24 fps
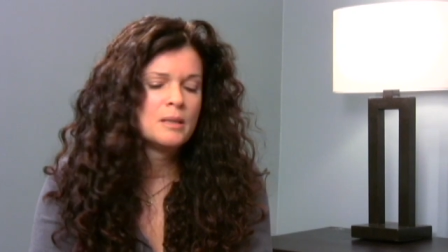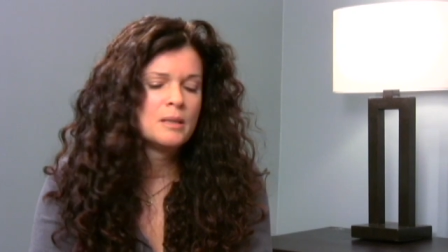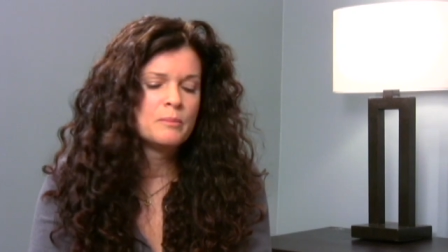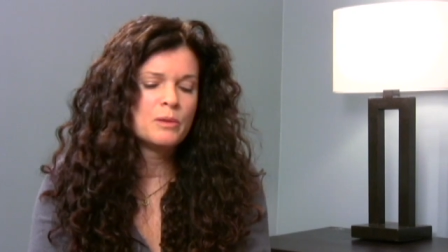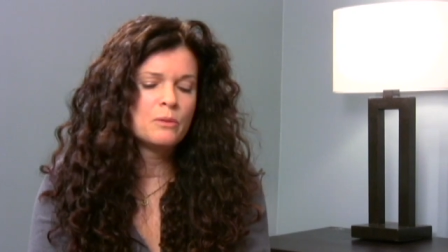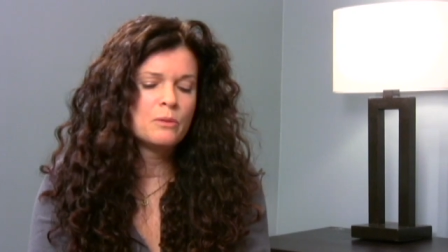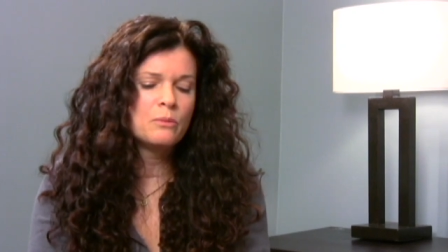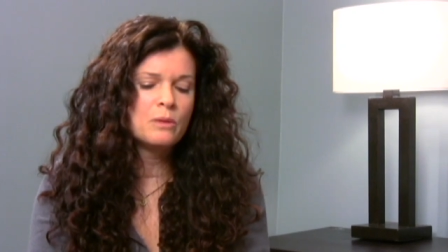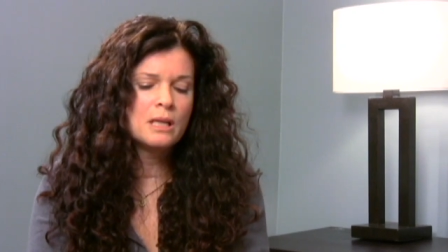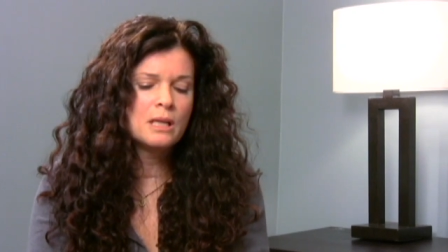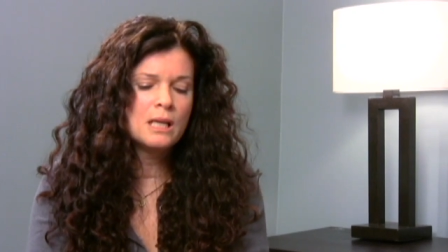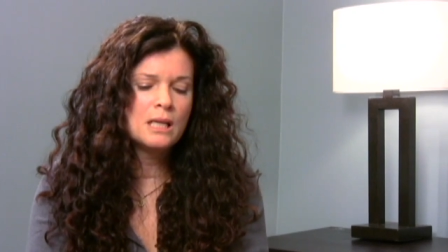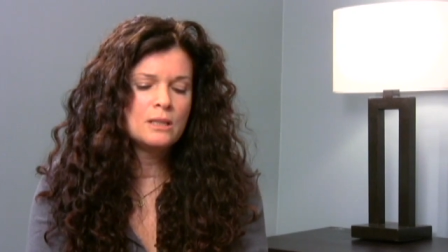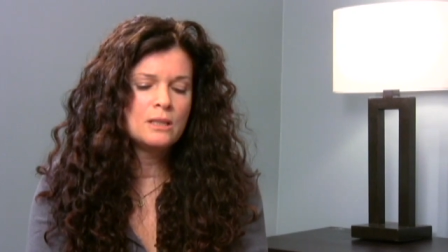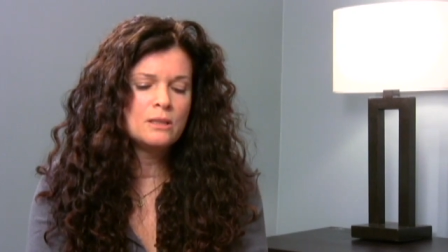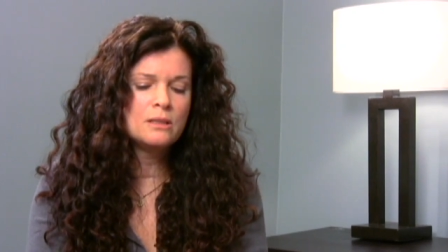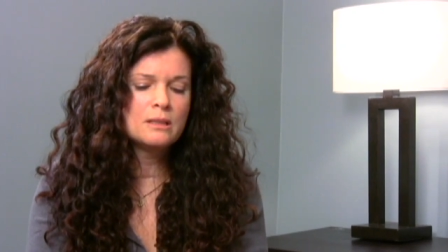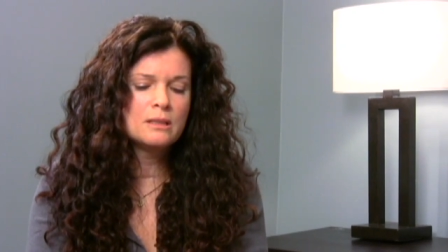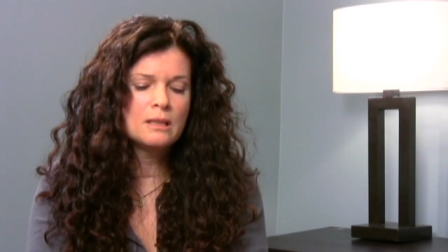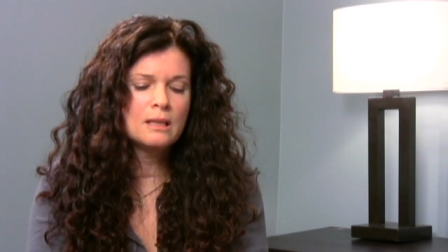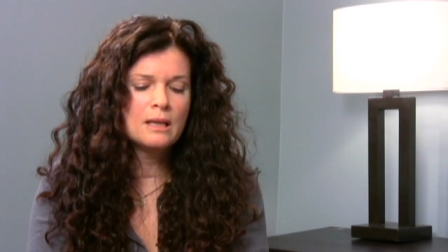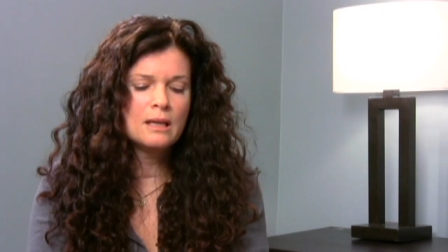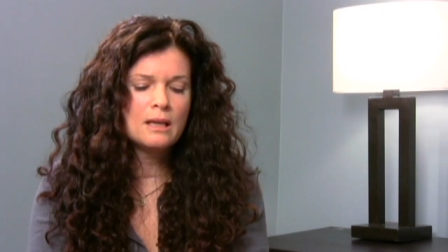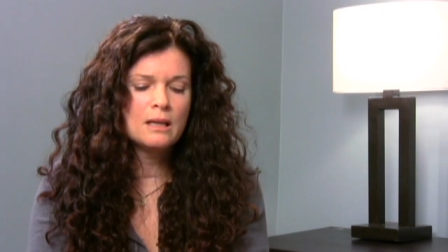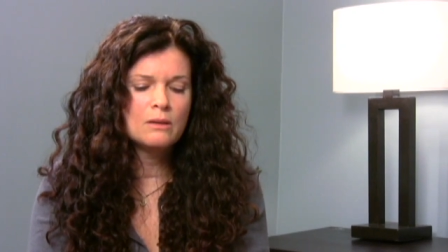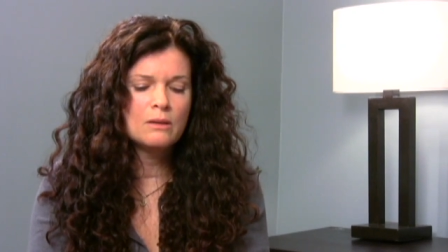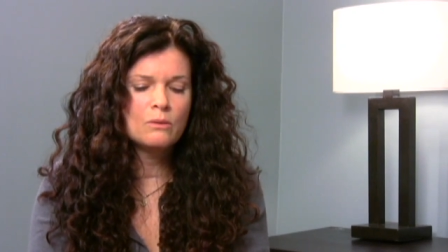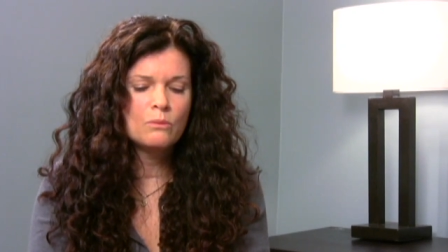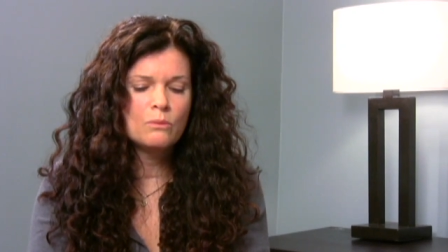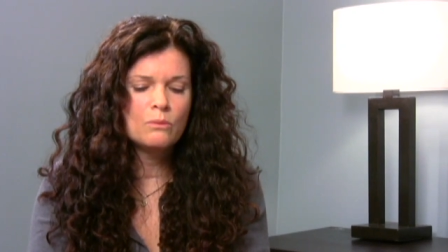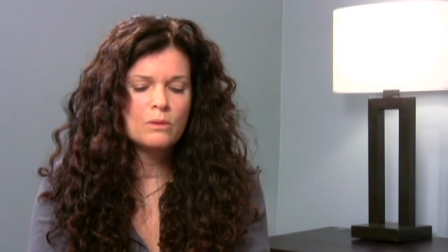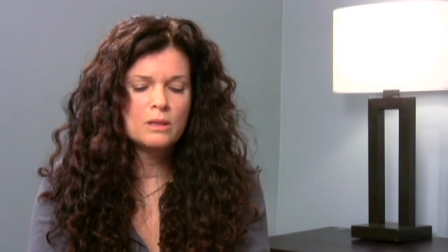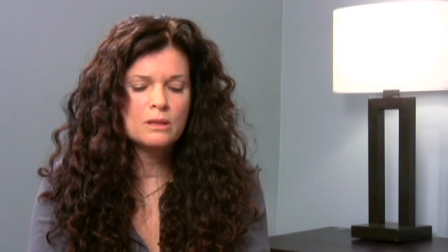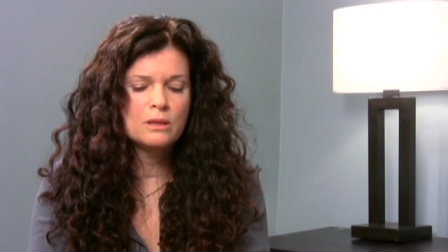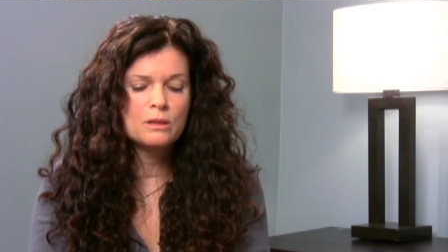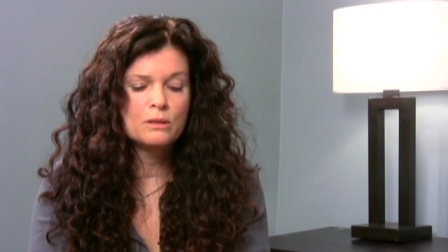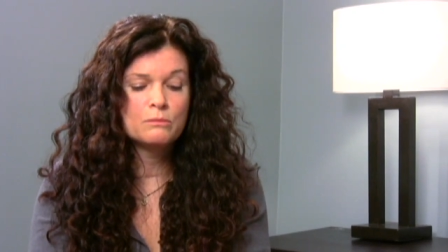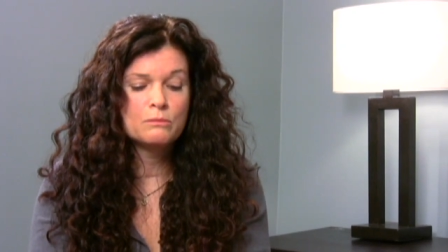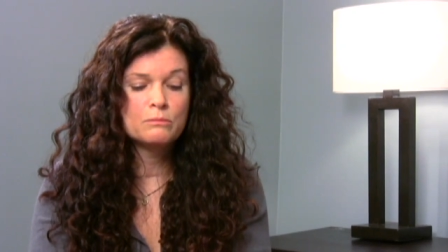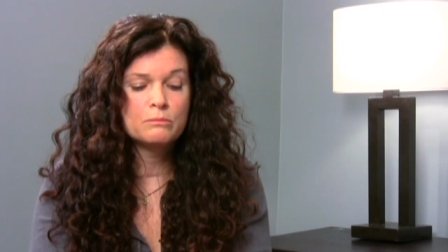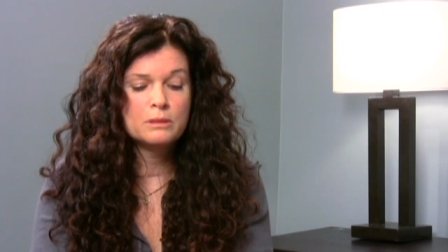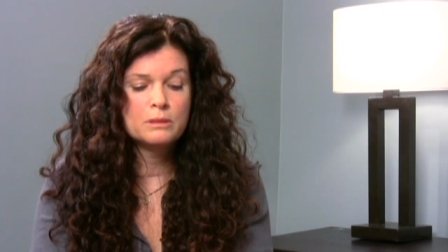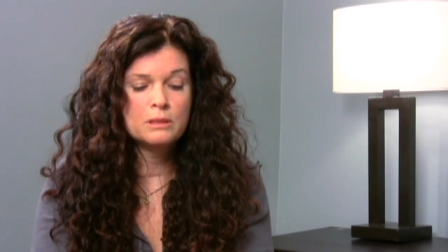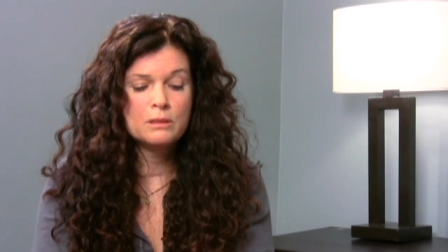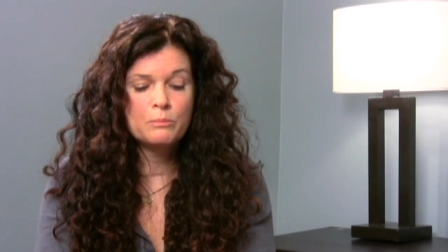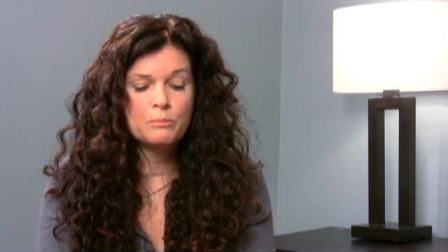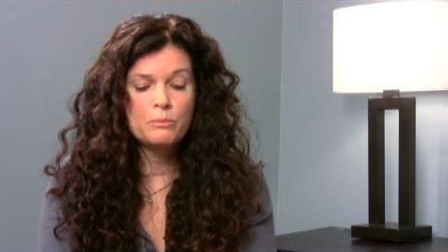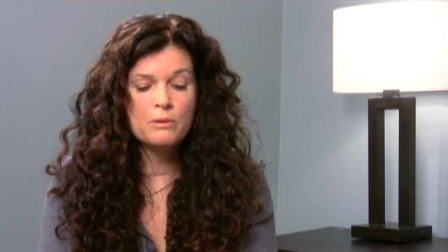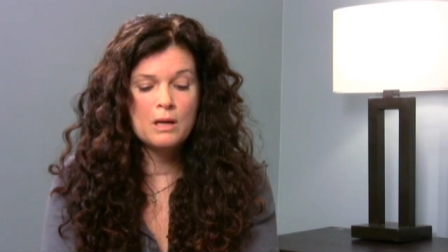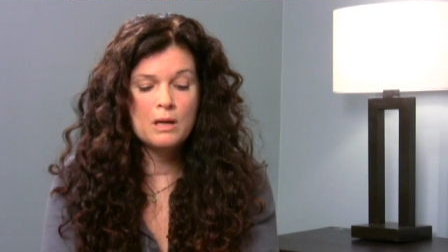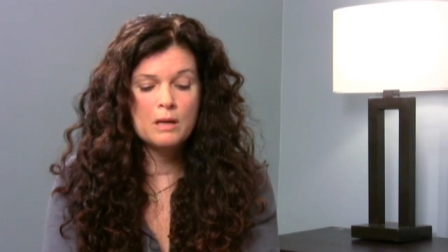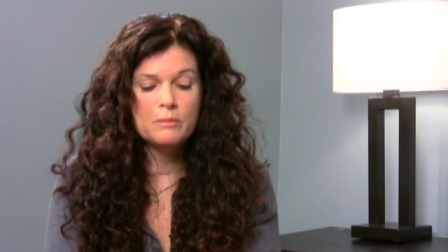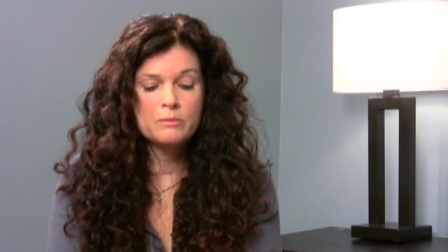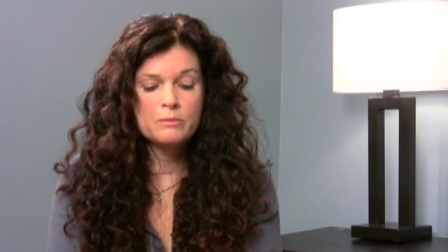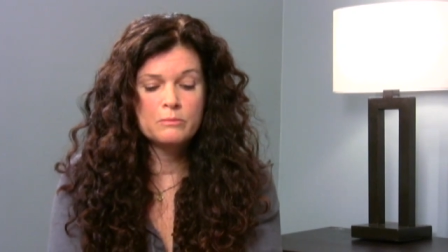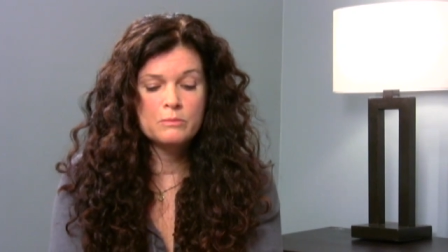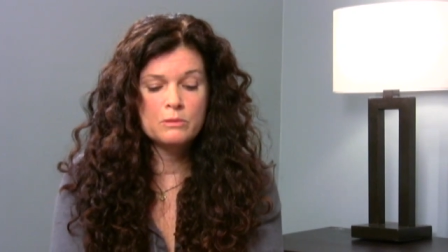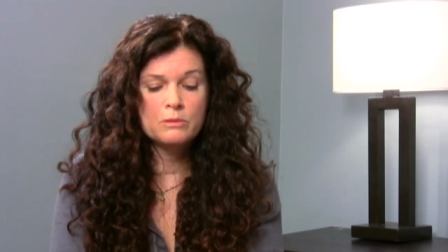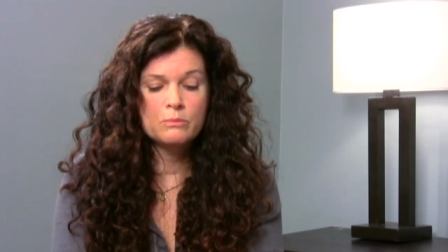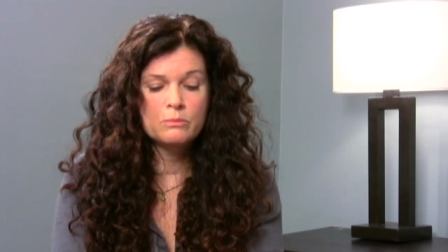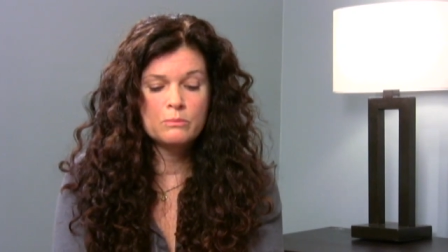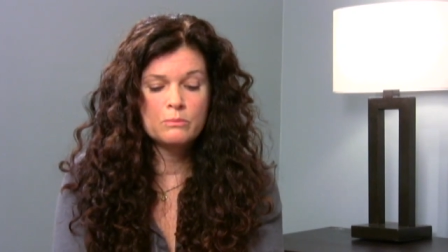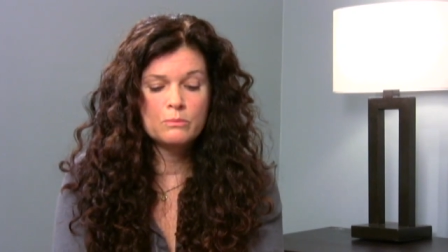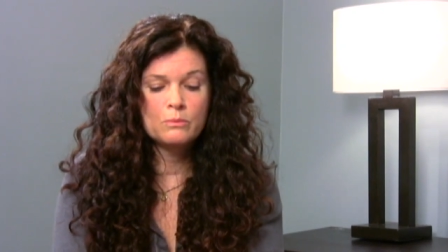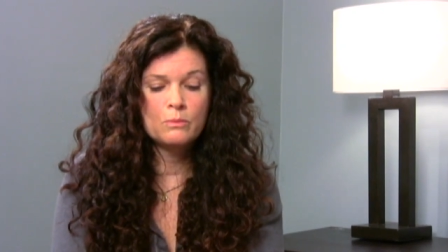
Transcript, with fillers: But when I look at what the real problems